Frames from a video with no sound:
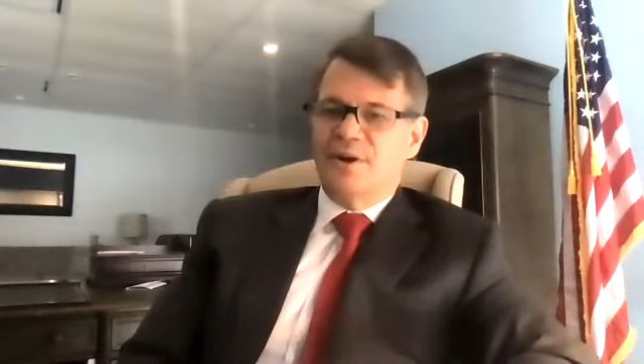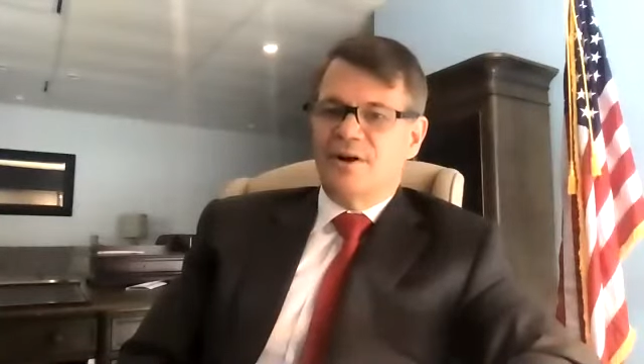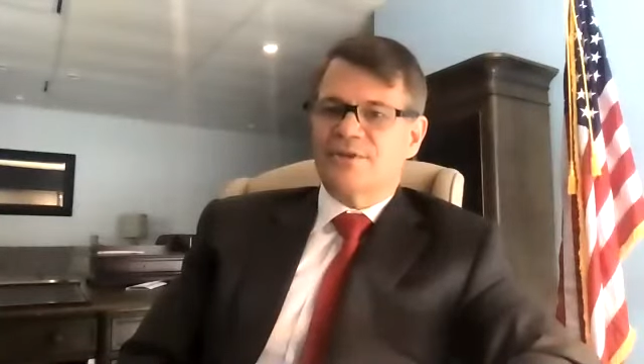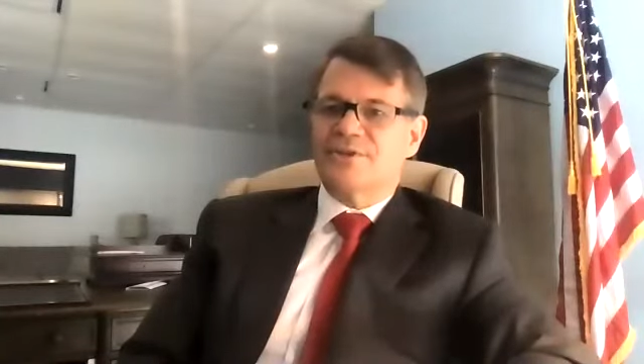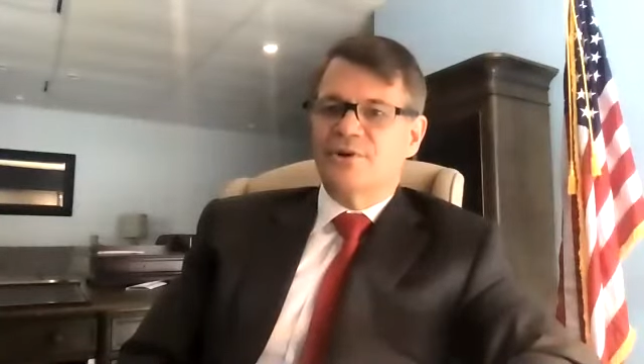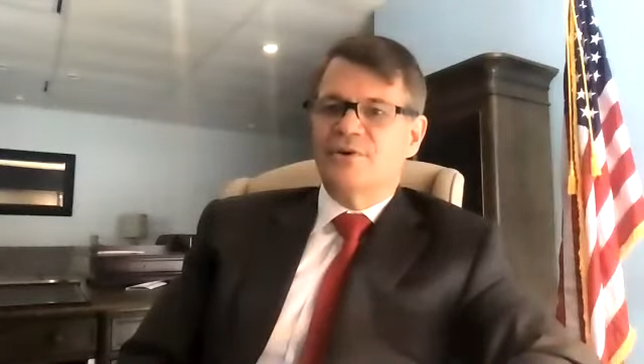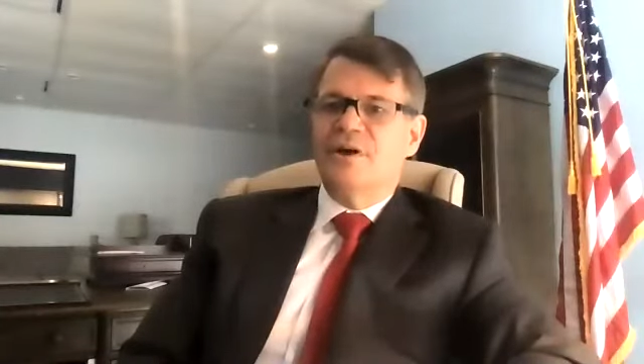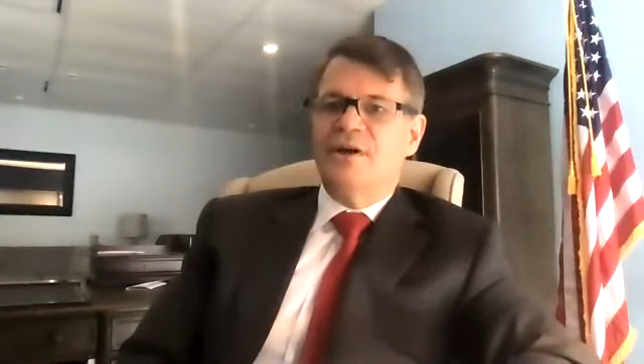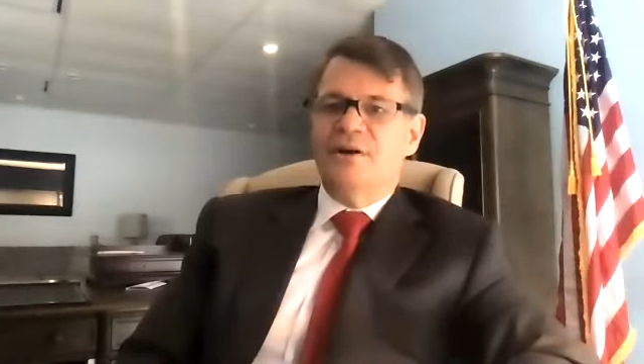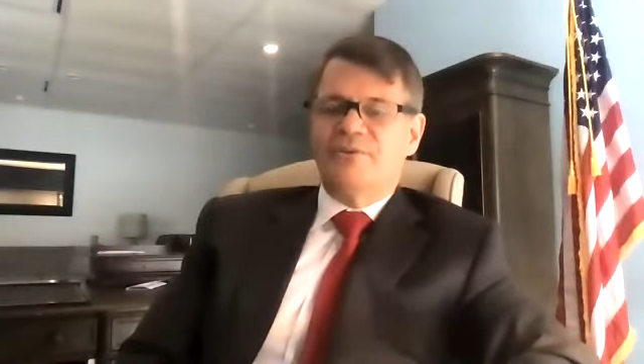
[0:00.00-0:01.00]
but also
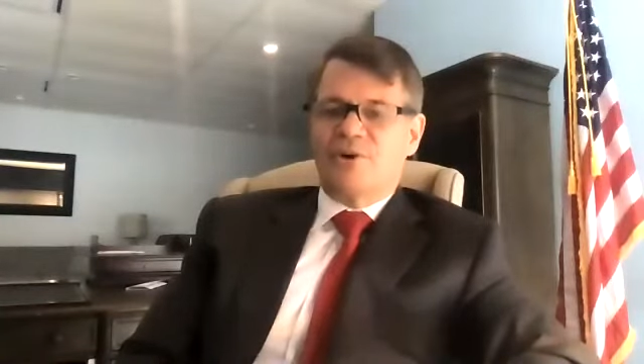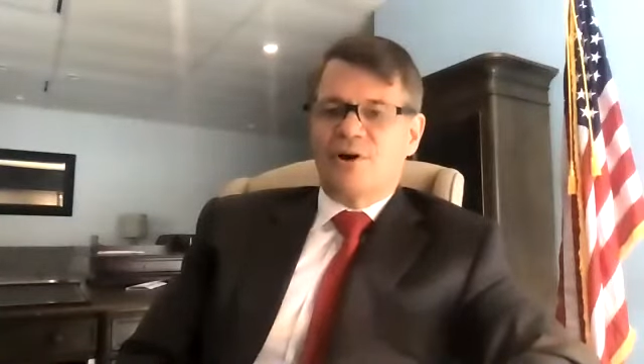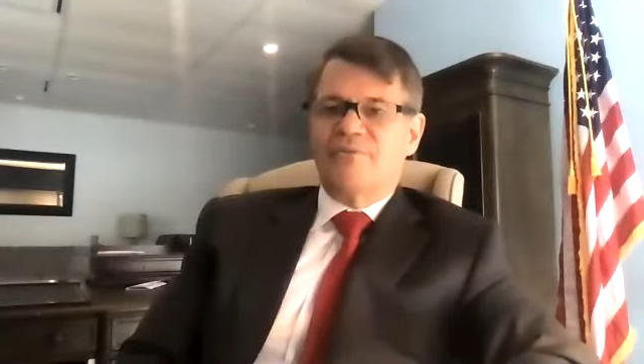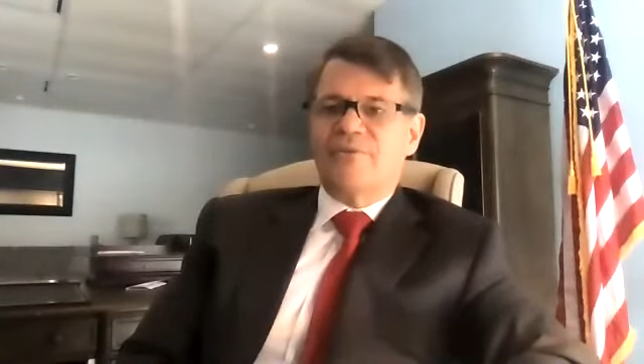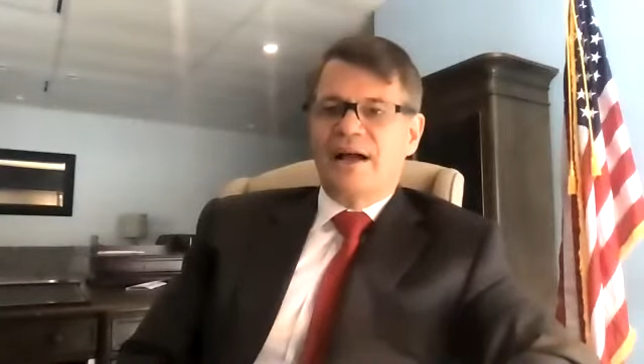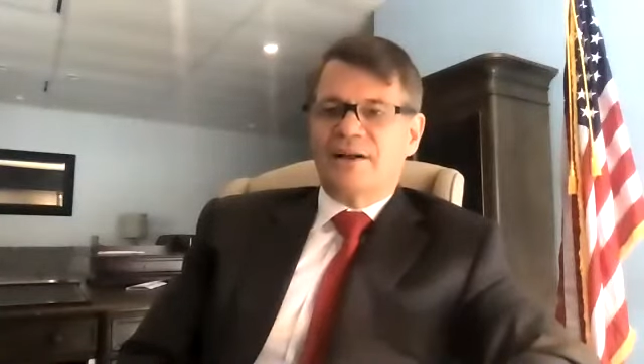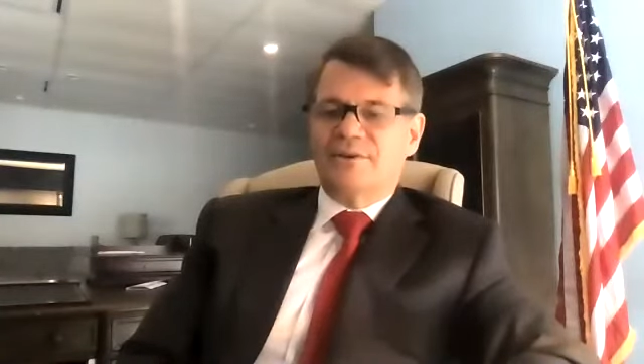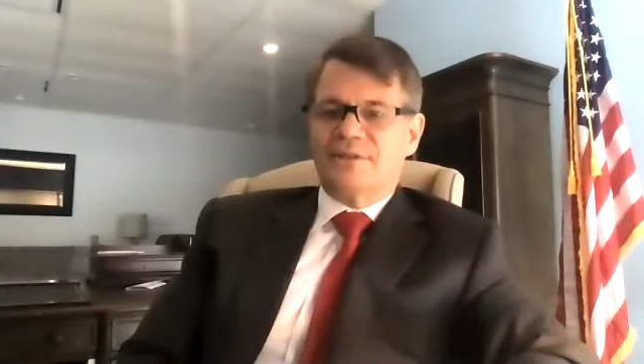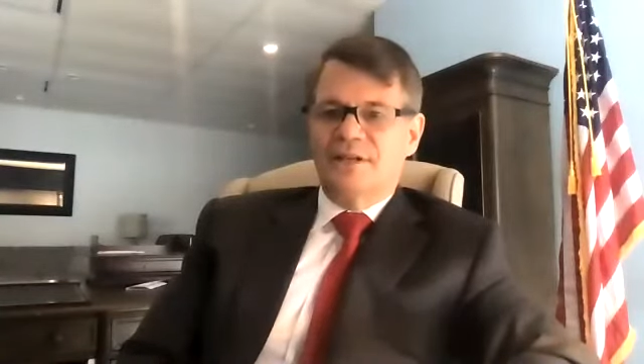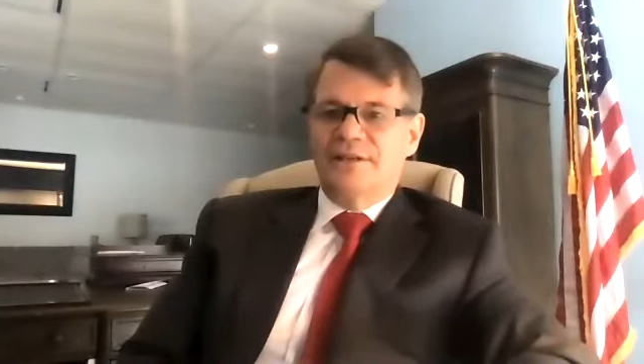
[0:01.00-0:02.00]
for our
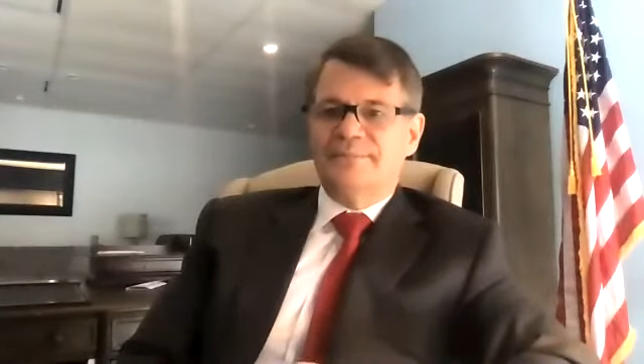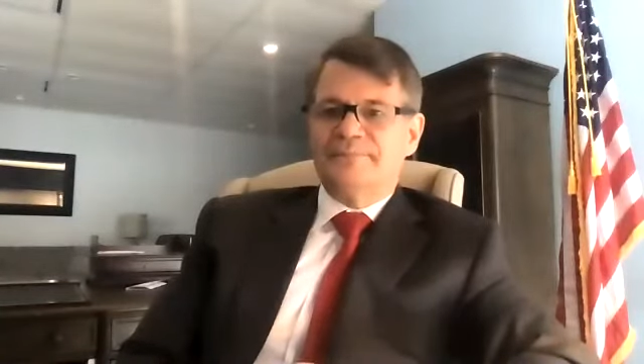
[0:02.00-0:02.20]
faculty.